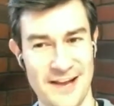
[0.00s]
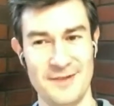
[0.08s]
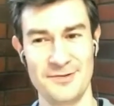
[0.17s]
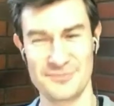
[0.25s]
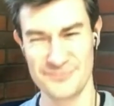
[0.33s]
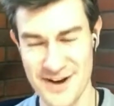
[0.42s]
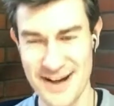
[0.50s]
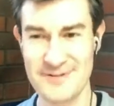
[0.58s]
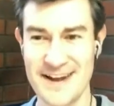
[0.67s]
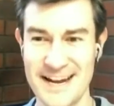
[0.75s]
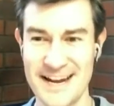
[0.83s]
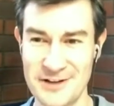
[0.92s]
and it was
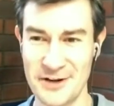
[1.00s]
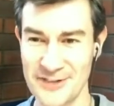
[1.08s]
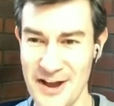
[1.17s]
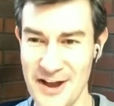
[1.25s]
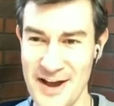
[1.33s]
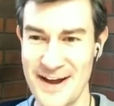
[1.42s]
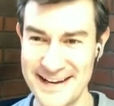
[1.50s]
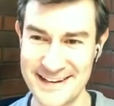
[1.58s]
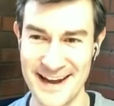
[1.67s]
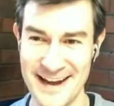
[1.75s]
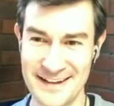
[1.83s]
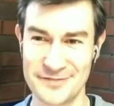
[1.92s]
really those early
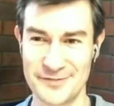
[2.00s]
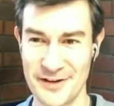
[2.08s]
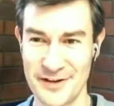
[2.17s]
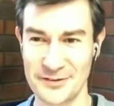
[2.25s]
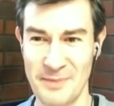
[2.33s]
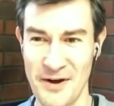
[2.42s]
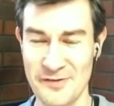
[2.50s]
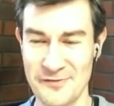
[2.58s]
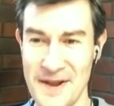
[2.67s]
days for us both.